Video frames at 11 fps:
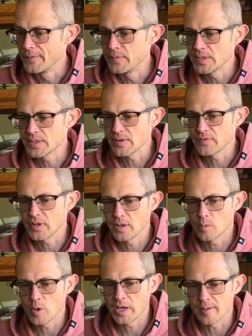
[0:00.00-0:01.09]
This is definitely a
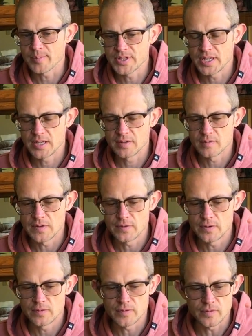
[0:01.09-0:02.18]
good wake-up tea. If
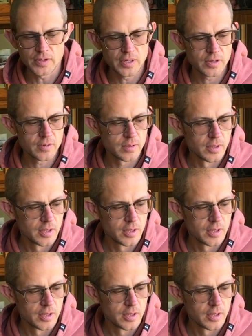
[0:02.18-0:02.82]
you've, you know,